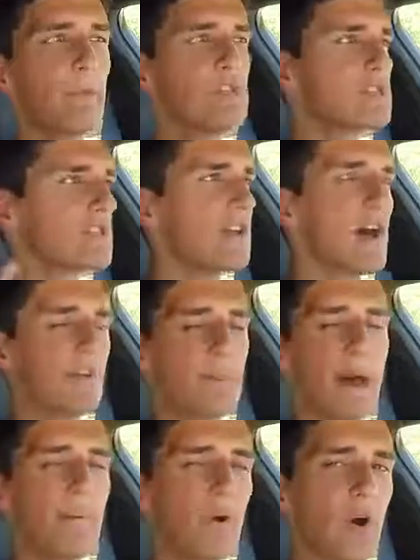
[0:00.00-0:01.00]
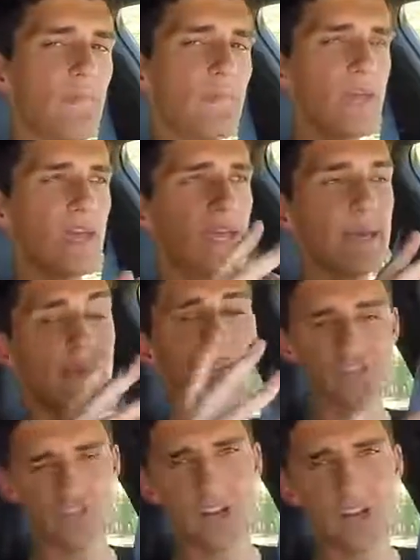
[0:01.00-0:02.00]
But we just talked about more
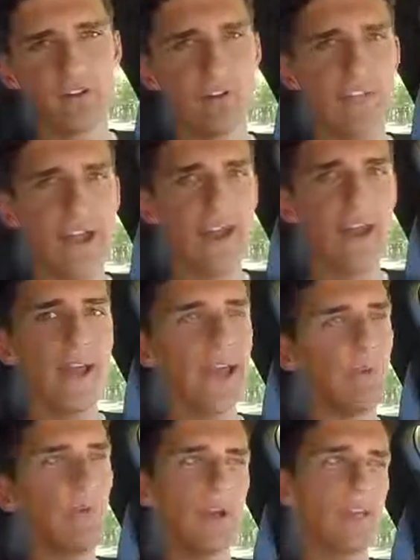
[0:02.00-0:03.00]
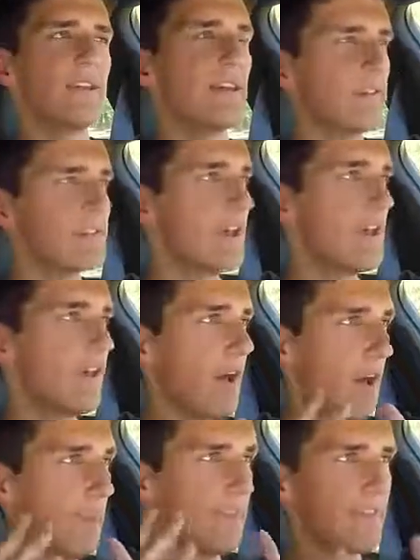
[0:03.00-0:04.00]
eBay in general there and what he does,
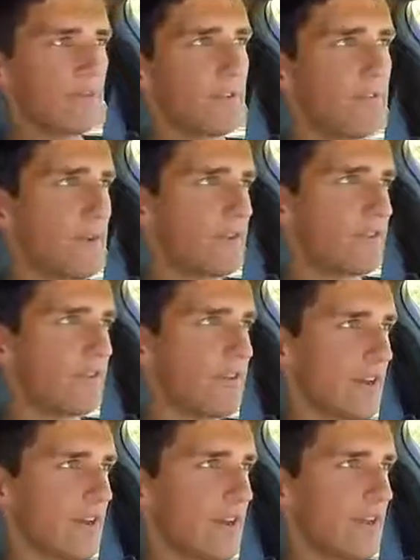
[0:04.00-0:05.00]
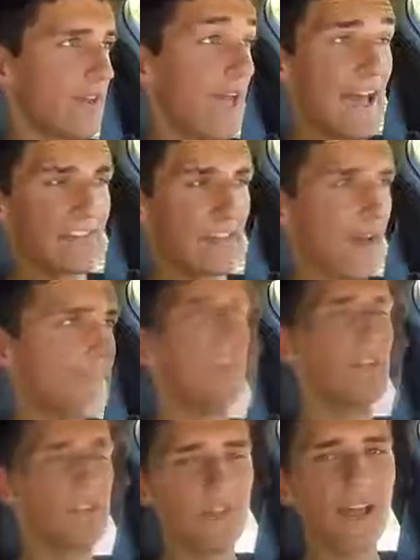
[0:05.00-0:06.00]
but this one's focused strictly on SEO.
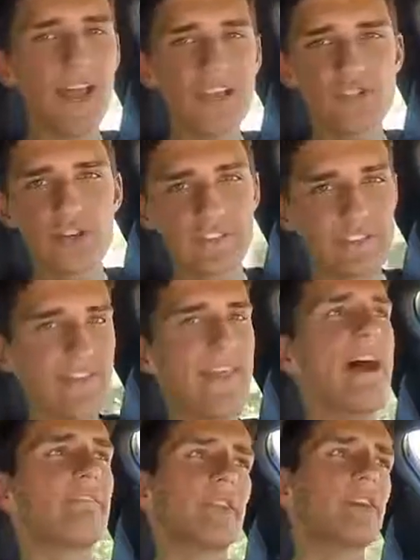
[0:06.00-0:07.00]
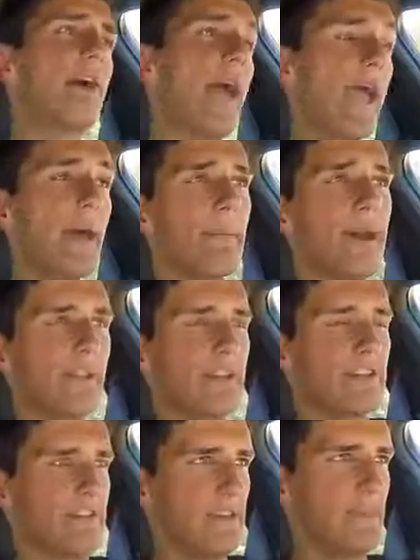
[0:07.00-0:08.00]
So like I stressed in that video and my
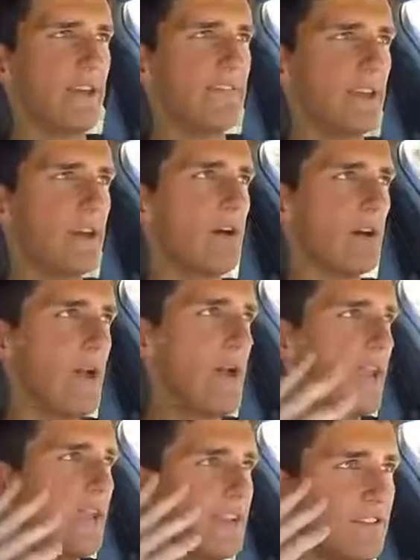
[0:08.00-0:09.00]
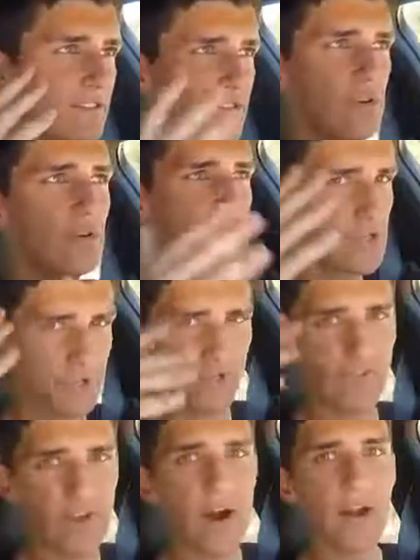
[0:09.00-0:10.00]
latest eBay video, it is huge to
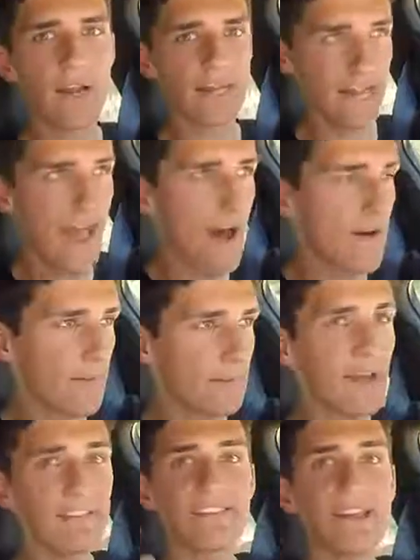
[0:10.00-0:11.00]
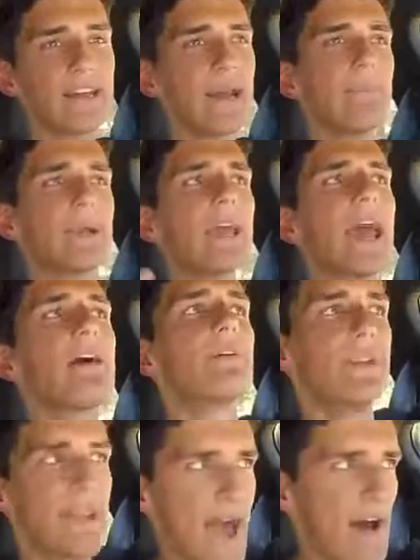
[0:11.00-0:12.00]
start now by setting up an
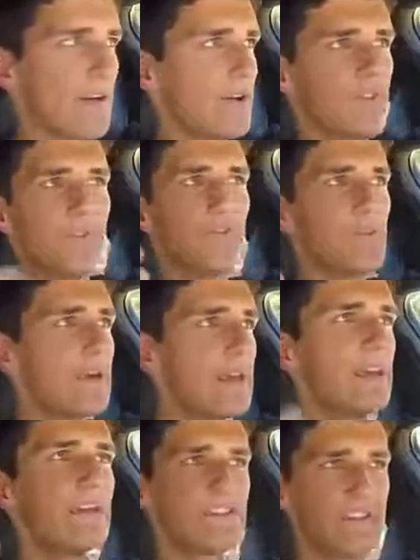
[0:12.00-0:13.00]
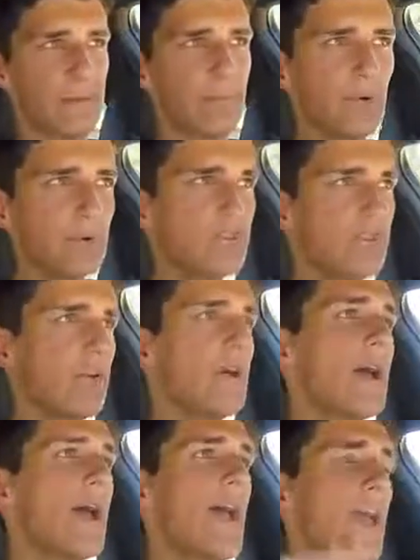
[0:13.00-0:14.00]
account now. It's free, simple to do.
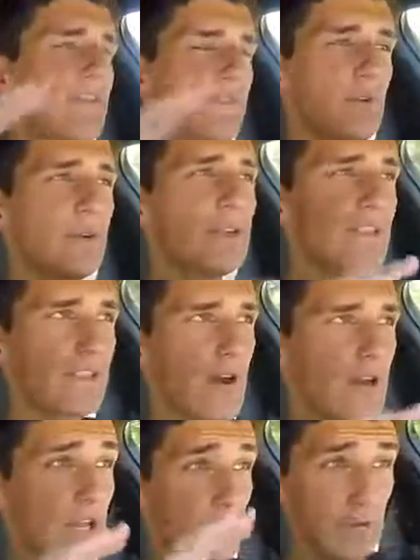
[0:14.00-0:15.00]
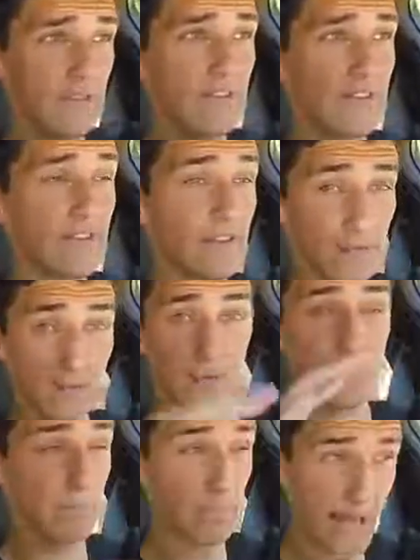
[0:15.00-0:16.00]
If you can start using the
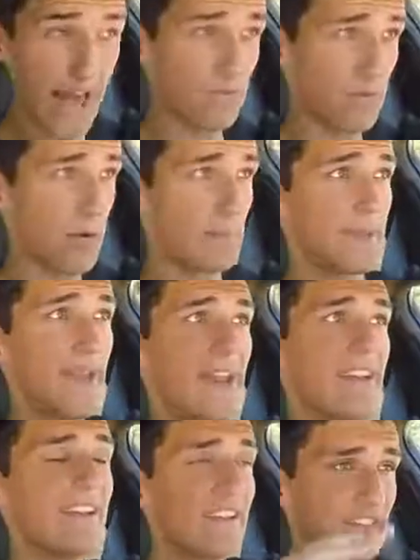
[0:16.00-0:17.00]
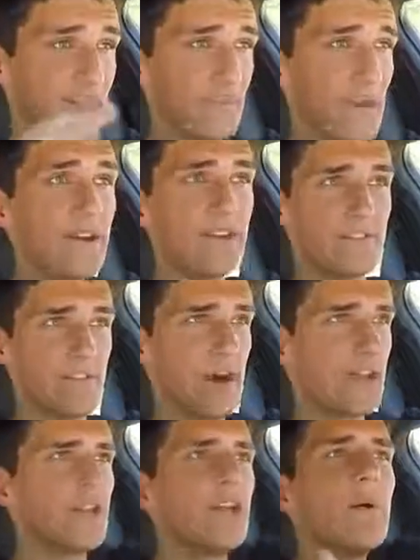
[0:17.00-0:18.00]
platform, gaining experience
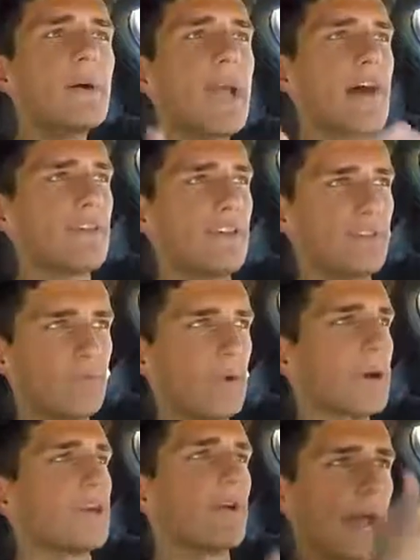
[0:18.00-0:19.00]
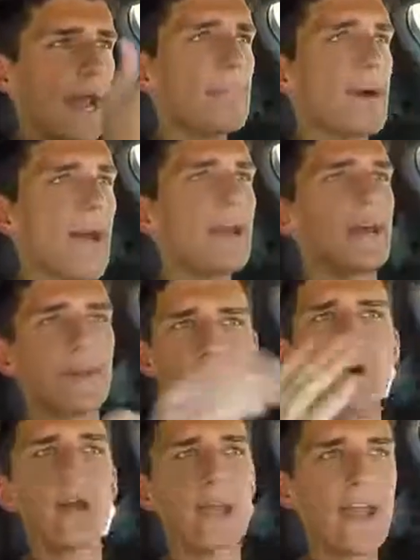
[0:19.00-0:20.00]
on it, knowing how things work, knowing how to buy an item,
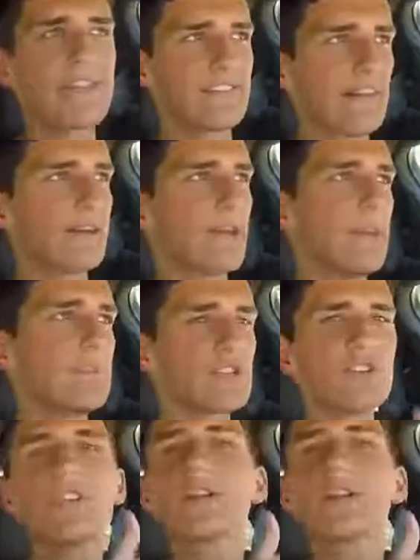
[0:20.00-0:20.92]
knowing how to sell an item, just